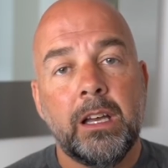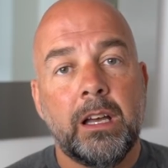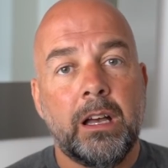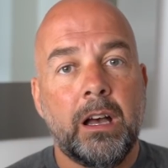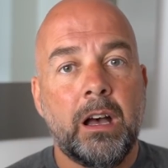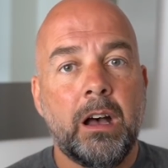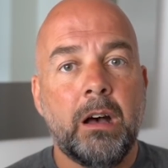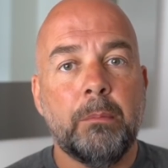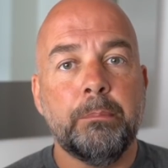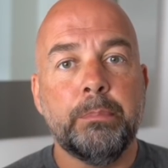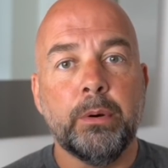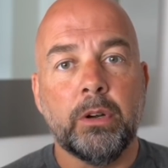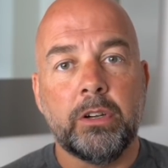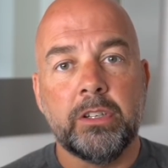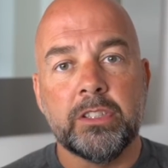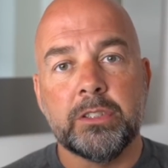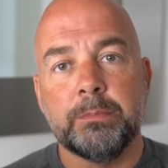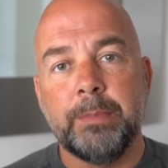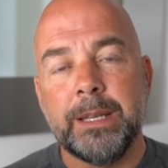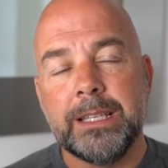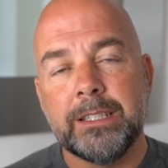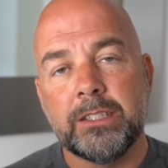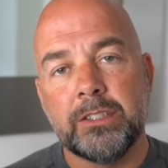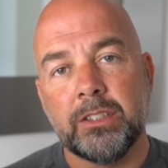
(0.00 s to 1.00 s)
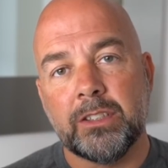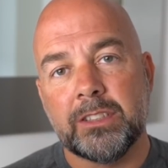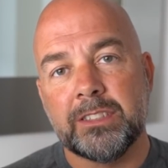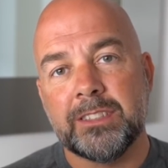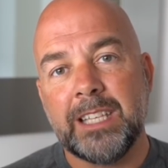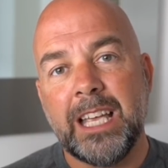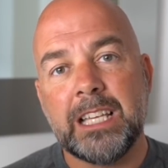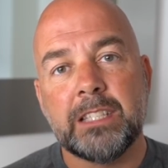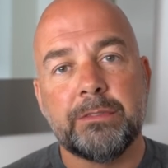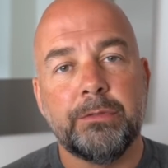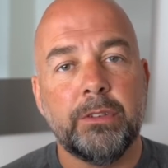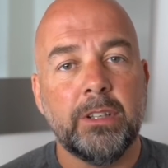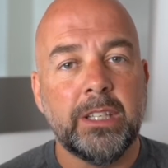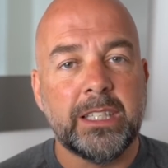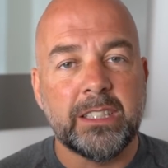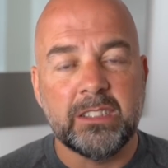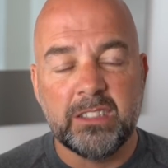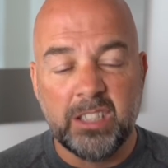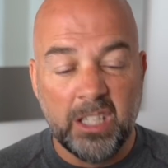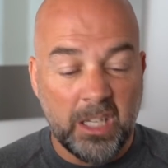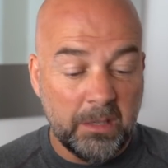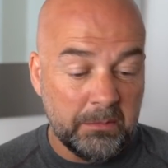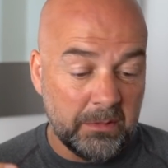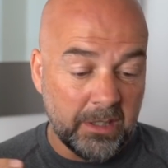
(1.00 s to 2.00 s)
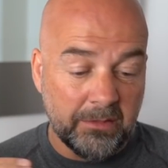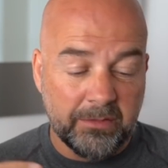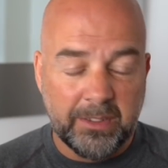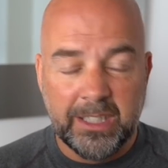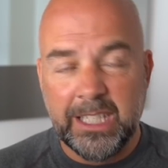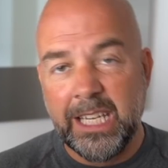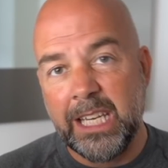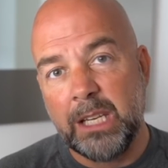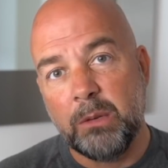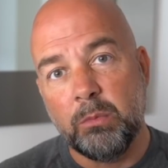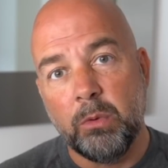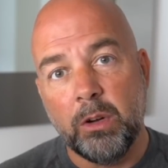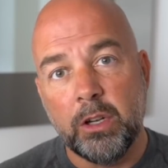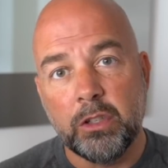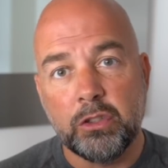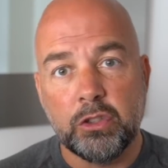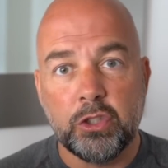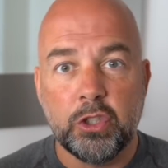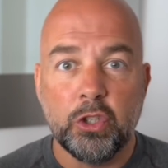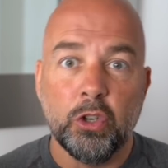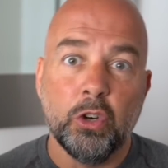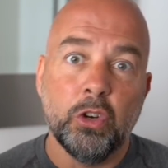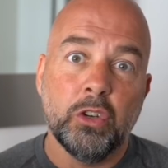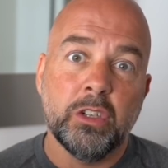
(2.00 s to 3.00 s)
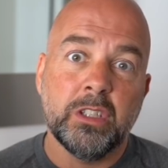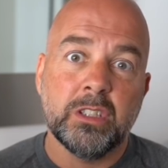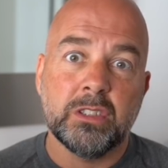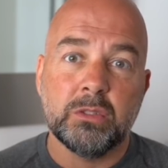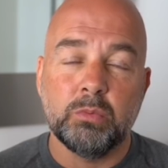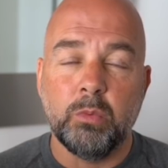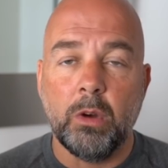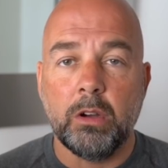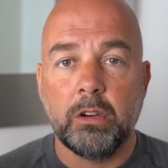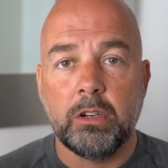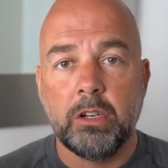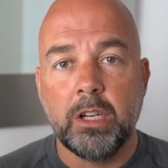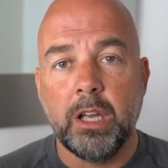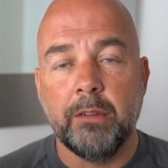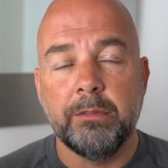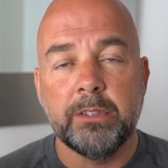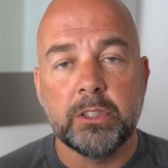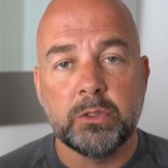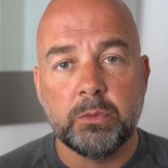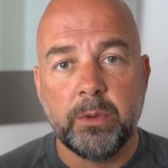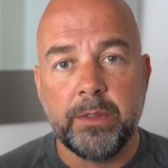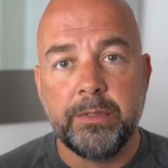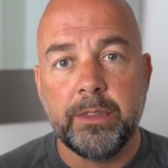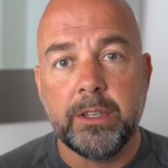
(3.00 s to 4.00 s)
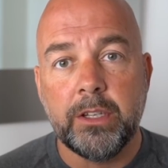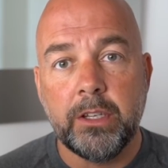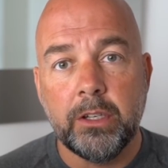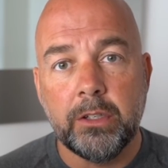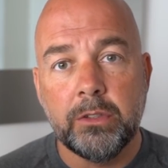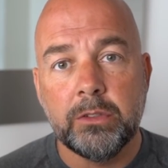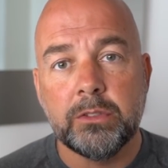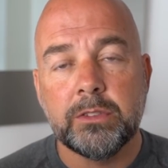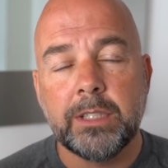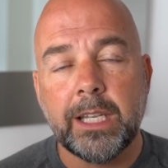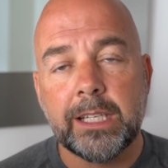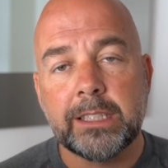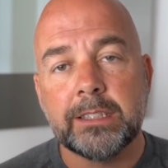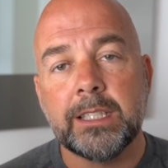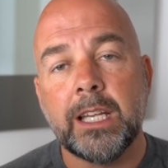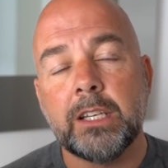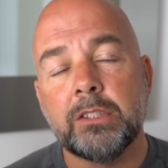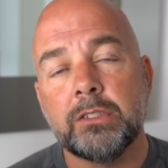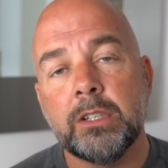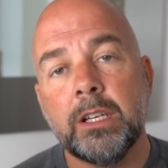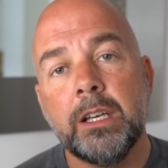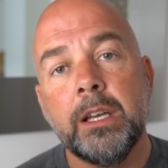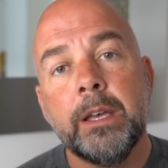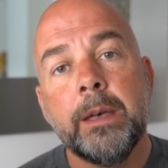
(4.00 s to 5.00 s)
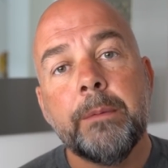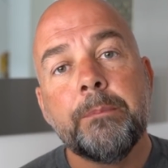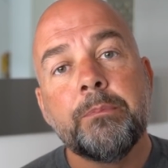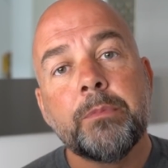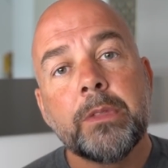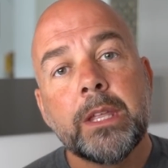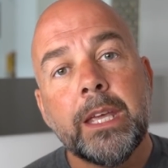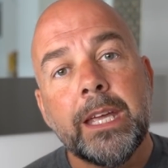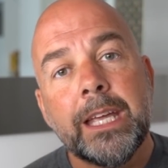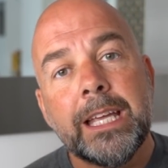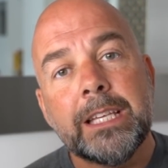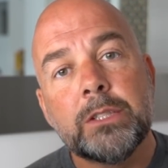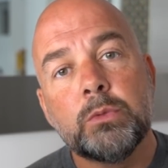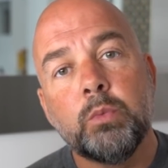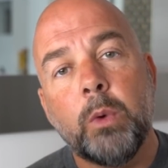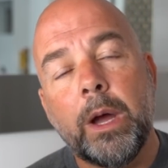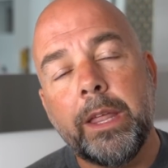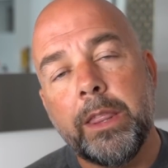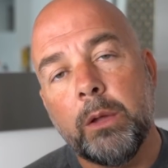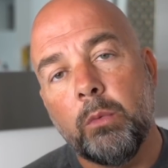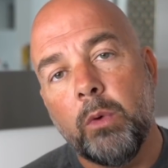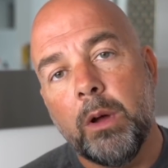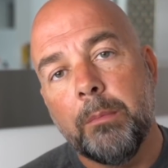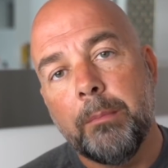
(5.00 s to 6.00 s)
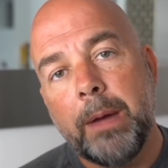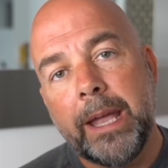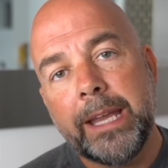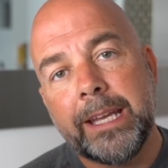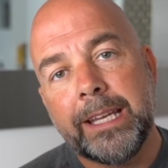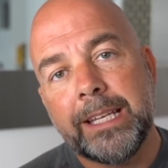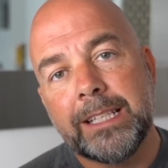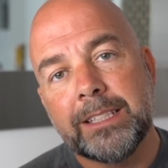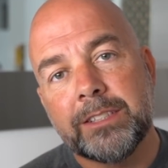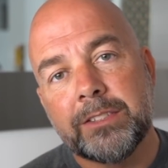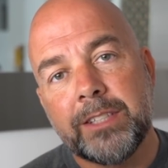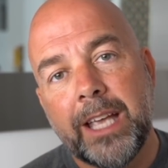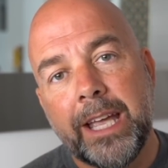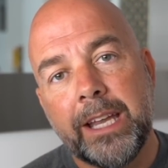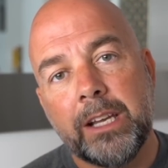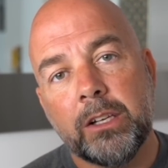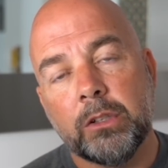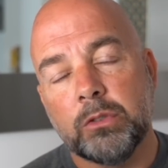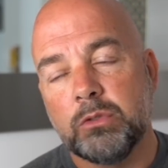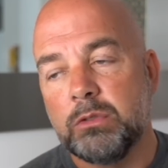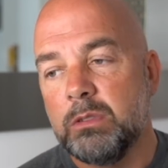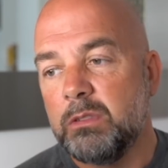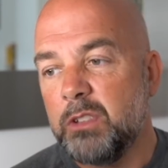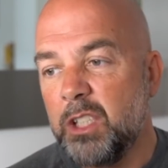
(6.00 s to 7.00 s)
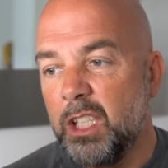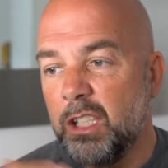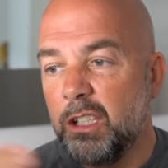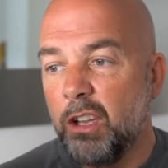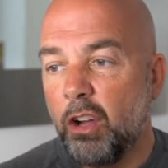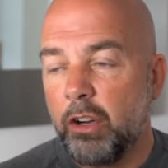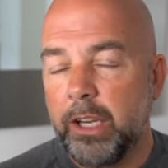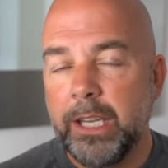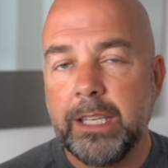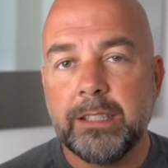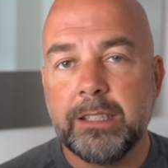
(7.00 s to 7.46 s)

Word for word: our book has been successful in terms of keyword choice, what covers were used, et cetera, is whether we're making sales. You log